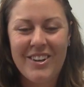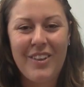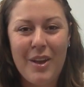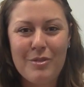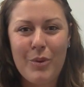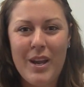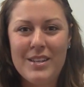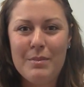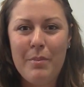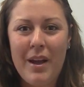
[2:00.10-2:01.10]
in a lot of
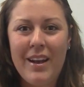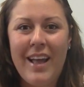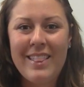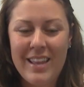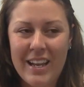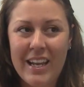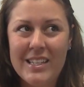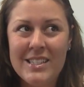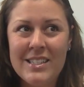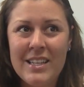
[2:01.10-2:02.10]
ways, but I think
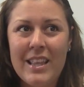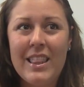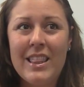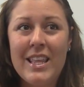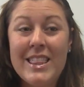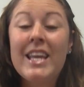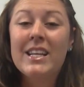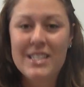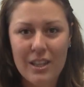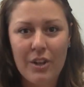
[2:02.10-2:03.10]
it's
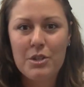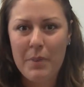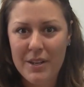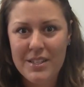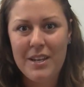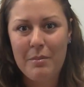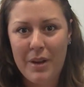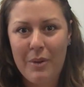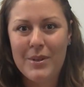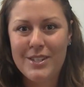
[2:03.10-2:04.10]
thanks in large part to him
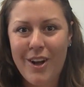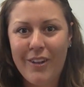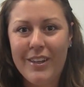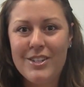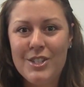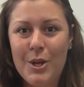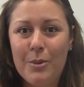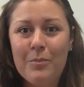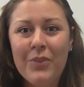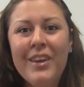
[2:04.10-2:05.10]
that I went to college.
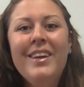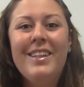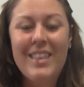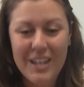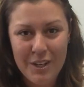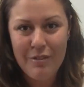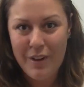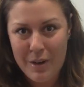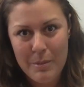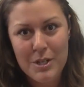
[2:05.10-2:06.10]
So thank you
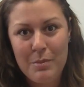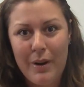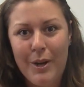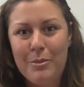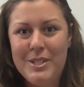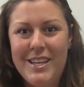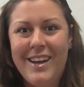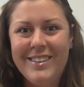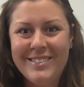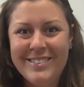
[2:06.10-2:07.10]
very much, Mario
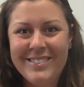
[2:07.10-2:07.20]
Padilla.